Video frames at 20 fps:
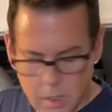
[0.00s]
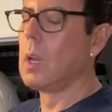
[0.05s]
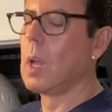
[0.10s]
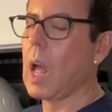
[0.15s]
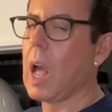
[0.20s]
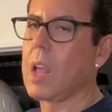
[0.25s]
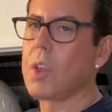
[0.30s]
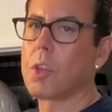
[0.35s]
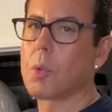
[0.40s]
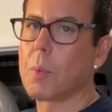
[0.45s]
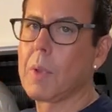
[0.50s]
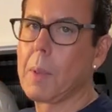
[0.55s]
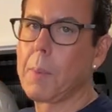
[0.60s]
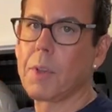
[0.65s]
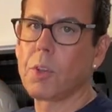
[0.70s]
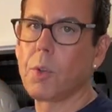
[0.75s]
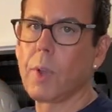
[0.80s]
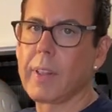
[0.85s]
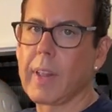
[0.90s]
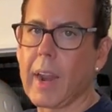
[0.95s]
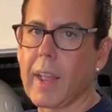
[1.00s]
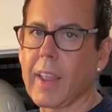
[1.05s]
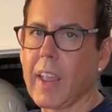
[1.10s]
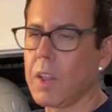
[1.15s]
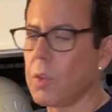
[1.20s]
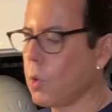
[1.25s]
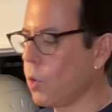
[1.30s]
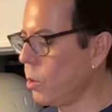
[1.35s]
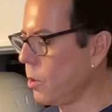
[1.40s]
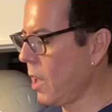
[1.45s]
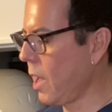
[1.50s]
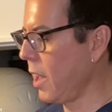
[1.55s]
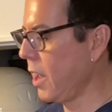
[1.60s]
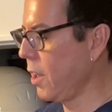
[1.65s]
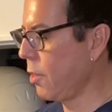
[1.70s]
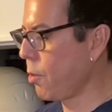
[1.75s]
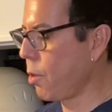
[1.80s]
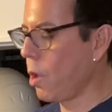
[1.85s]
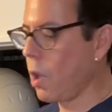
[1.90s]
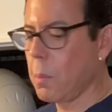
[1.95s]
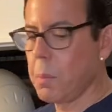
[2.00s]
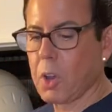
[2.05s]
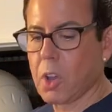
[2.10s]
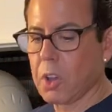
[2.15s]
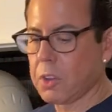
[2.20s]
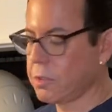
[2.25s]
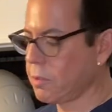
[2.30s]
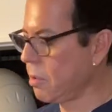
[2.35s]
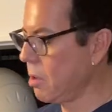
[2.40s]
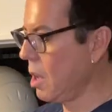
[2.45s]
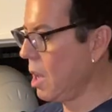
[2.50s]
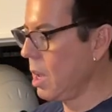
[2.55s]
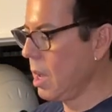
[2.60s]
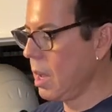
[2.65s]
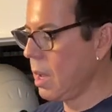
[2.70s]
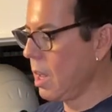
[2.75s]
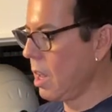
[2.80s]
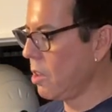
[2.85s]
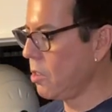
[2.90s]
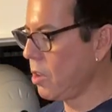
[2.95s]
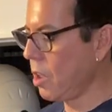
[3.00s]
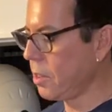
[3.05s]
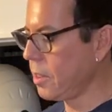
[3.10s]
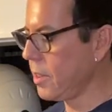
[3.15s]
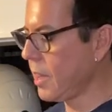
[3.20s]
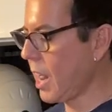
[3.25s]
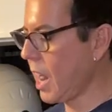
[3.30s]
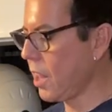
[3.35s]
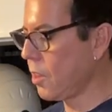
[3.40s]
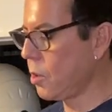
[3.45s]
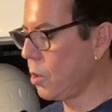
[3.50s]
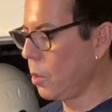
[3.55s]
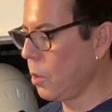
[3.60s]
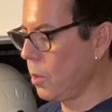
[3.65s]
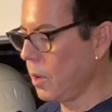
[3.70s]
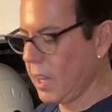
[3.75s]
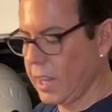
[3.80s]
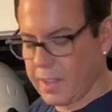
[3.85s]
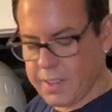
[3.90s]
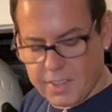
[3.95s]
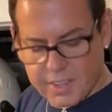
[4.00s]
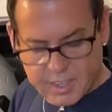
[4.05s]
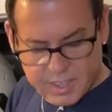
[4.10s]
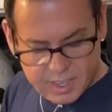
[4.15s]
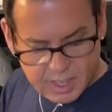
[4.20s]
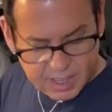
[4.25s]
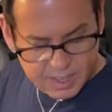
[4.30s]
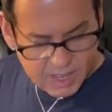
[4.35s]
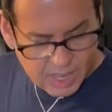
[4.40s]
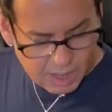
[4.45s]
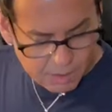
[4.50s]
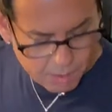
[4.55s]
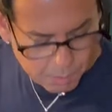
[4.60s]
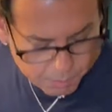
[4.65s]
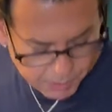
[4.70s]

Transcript: I just wanna make sure that I get good at heat throw because nothing that I do is, is giving